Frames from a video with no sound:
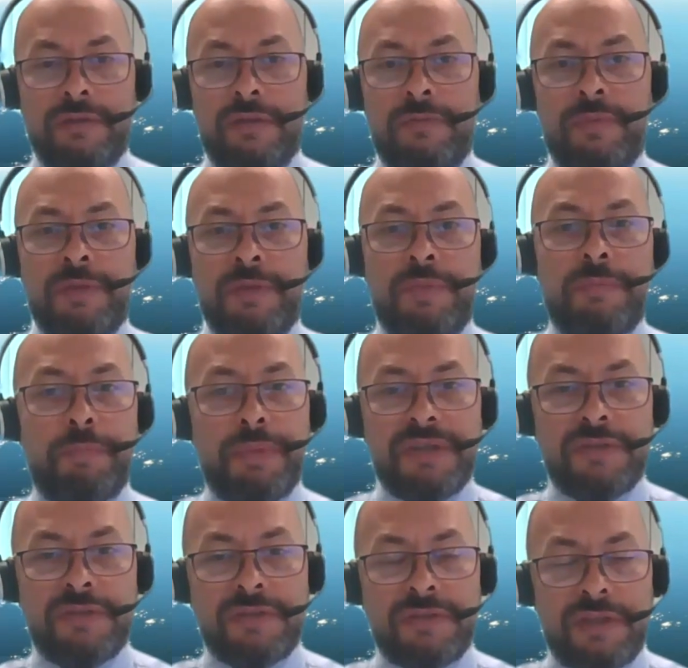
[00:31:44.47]
there might be
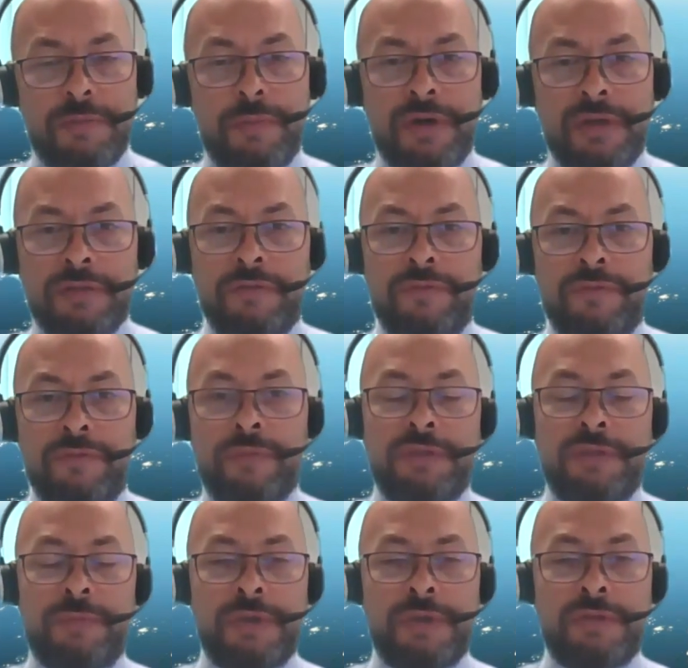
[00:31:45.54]
business demands from the
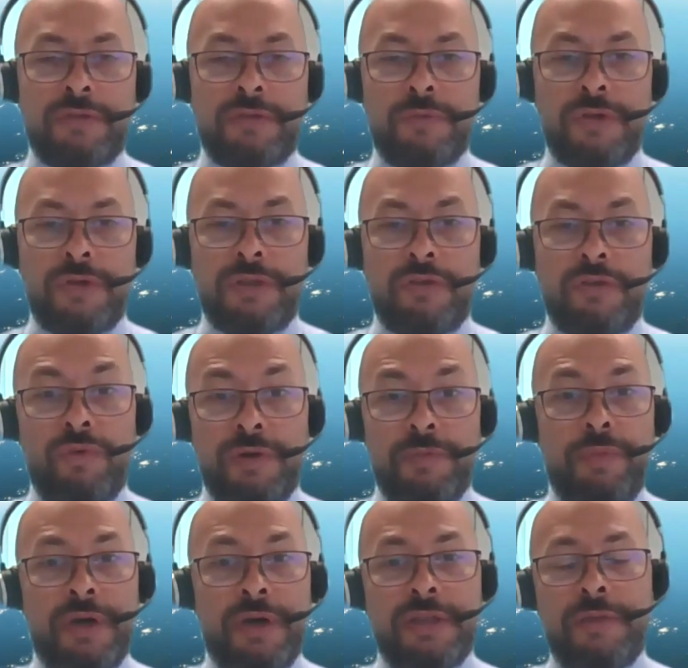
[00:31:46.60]
space community
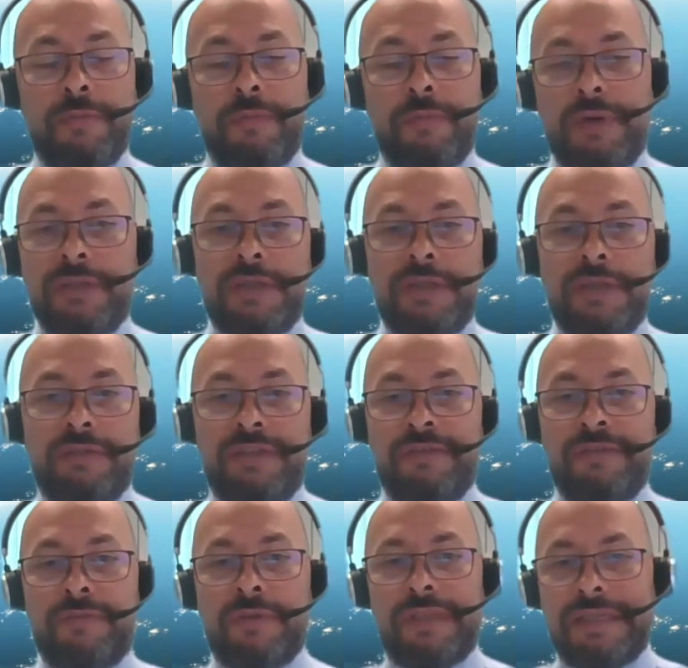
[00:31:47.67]
whereby they might need
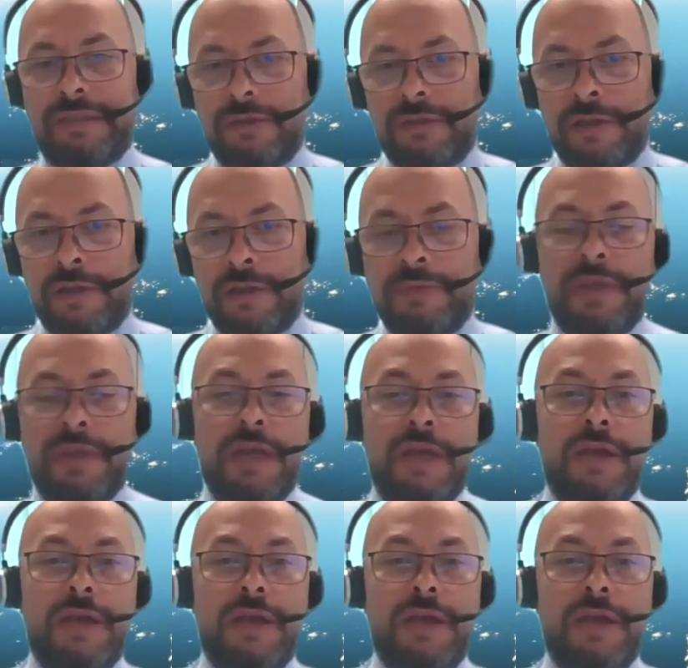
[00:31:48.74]
different lead times.